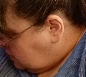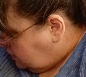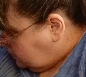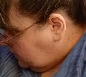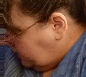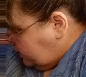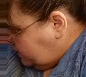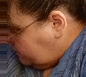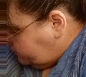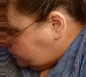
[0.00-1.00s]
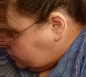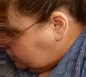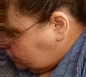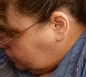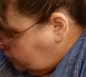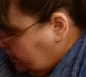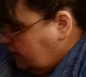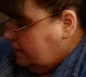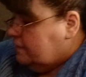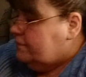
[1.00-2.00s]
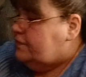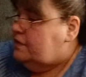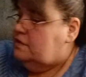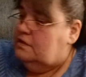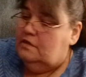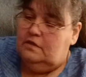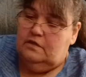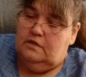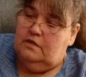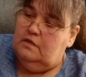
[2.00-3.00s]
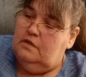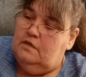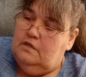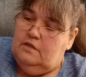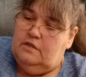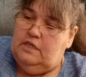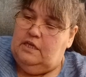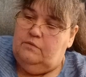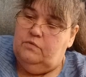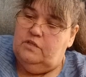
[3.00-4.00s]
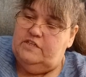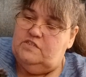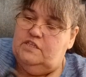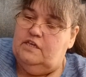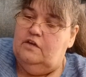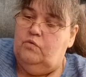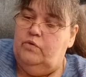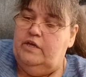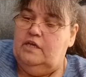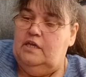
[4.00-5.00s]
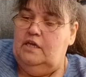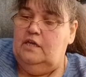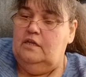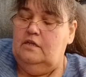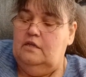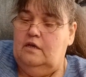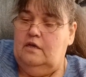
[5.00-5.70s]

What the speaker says: And then I have 2 of the Woolies Thick and Quick in